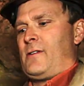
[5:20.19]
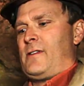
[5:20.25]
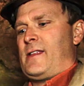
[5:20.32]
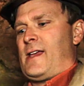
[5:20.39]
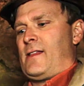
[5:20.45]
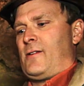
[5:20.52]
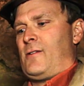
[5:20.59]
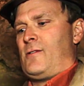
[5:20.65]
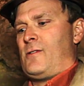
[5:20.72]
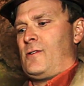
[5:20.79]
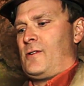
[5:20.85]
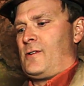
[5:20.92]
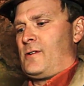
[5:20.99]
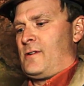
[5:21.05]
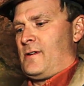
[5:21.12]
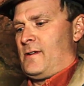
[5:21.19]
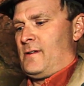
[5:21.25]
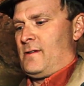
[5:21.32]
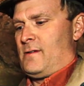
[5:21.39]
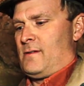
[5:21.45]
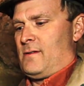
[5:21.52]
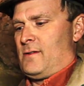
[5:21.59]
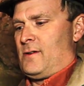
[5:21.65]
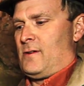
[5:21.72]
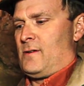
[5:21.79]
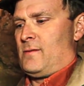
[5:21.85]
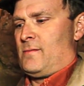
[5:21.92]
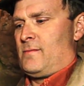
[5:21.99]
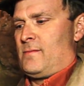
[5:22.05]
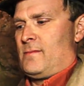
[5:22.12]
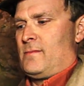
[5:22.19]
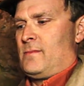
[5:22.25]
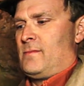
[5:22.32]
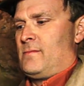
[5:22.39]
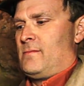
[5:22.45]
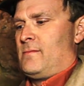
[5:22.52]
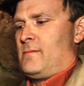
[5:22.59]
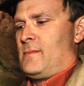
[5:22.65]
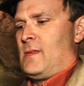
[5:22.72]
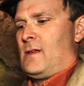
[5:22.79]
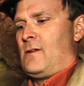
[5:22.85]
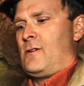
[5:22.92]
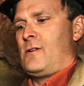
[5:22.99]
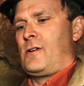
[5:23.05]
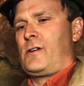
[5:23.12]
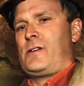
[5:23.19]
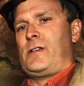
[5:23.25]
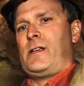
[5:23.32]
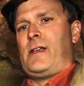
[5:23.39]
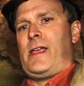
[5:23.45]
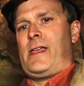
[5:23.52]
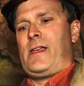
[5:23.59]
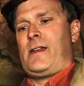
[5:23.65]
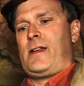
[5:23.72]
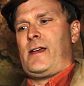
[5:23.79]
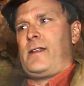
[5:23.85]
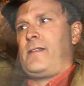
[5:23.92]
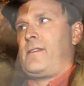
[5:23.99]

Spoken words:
in that little holder, little hook to hang it on